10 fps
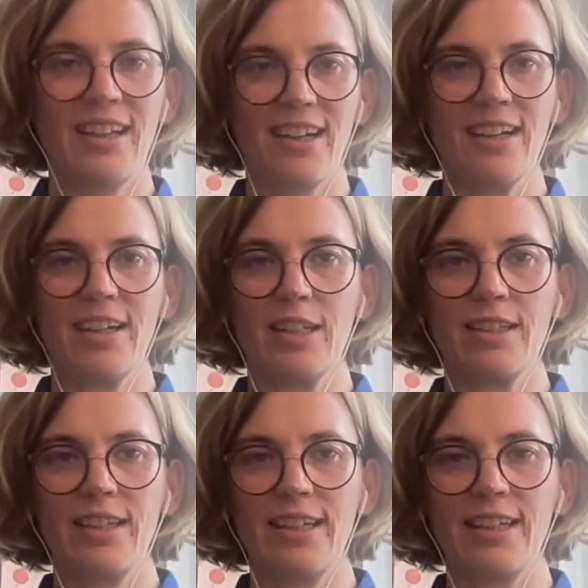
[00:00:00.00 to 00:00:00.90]

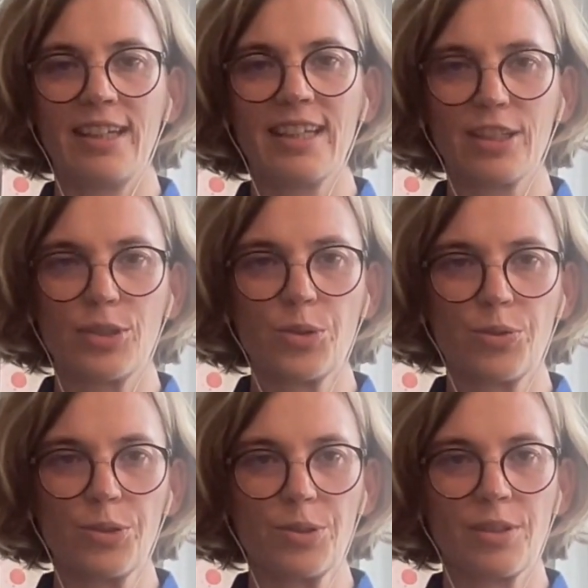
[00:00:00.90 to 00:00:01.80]
And I think it's
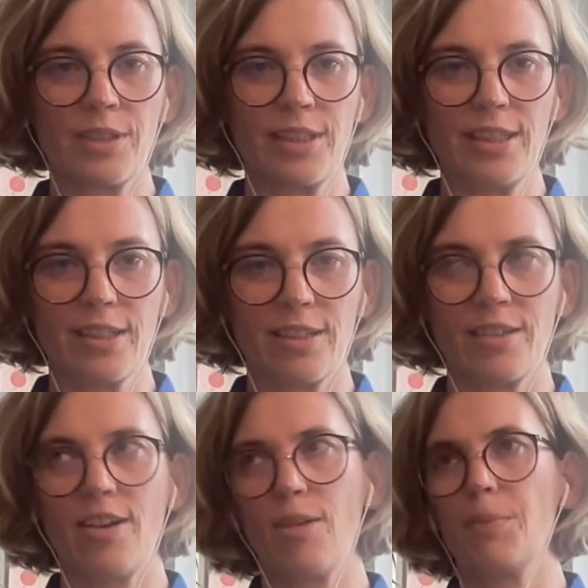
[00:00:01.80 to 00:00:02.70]
useful to
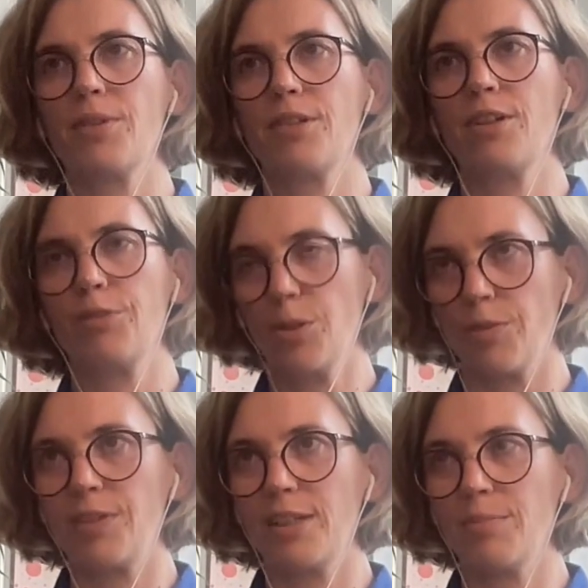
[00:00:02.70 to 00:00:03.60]
clear up a few
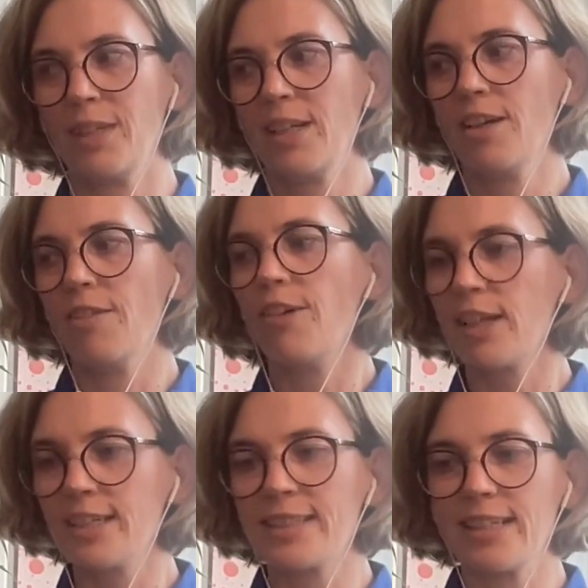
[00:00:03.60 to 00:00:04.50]
of them. One
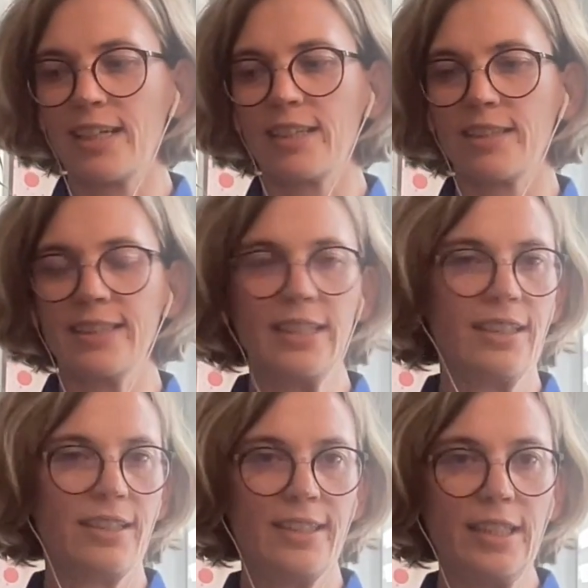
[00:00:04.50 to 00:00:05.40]
is that
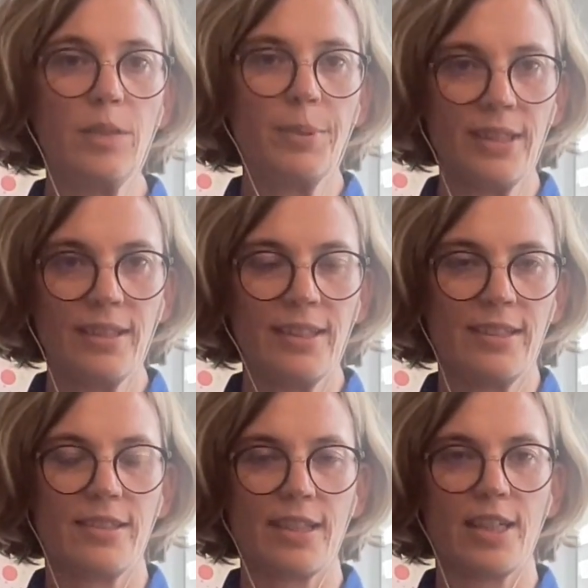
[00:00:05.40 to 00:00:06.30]
the EP
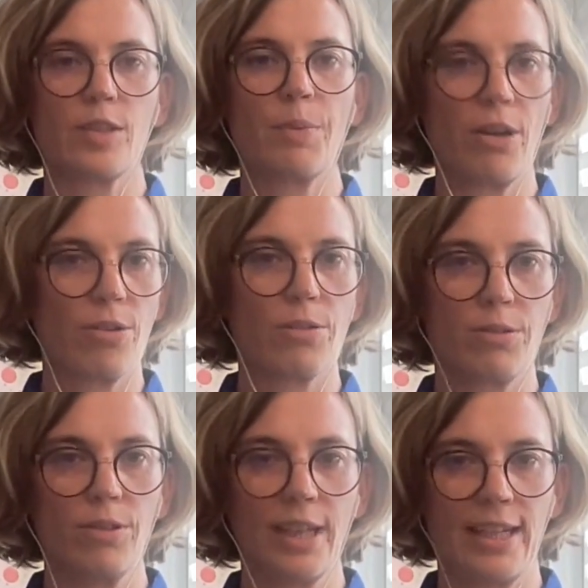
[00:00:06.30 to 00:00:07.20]
is as
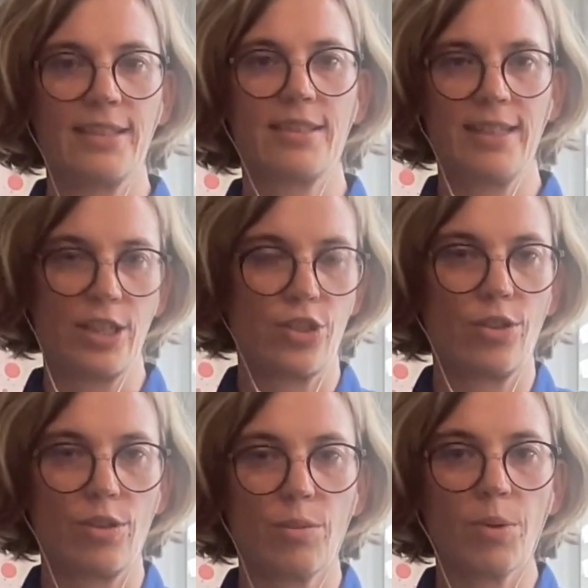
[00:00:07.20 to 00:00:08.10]
powerful as
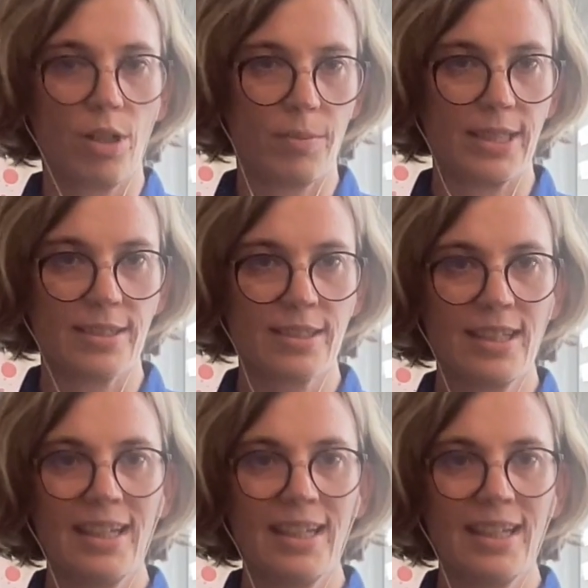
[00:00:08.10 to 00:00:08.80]
national parliaments.